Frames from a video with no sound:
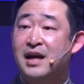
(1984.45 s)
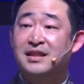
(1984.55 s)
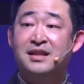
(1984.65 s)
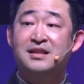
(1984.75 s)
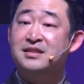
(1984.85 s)

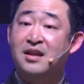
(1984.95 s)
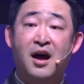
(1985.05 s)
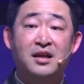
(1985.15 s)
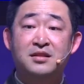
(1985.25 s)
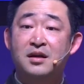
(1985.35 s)
and it is
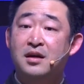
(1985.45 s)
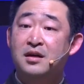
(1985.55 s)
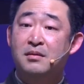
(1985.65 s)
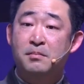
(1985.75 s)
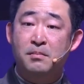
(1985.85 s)
not
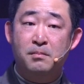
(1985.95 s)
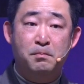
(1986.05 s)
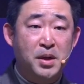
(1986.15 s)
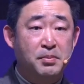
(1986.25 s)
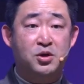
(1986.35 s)

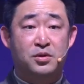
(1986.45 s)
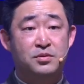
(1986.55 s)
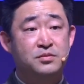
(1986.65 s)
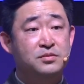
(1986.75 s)
biblical.